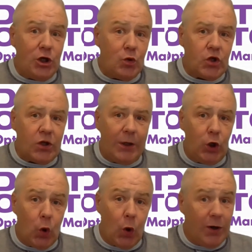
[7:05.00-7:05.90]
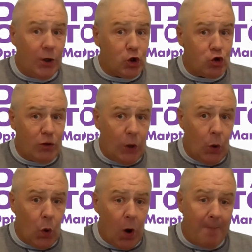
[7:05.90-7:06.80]
use in your industry
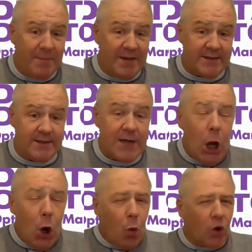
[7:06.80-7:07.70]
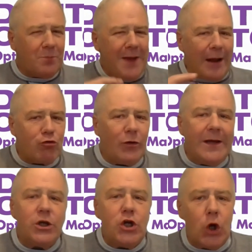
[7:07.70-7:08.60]
or business. Work them naturally
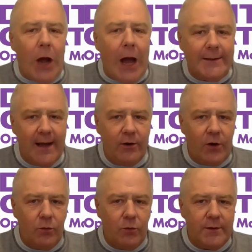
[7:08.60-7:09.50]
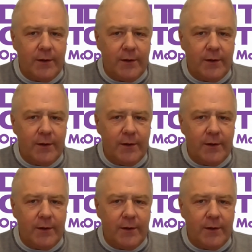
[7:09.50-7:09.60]
into your content. Don't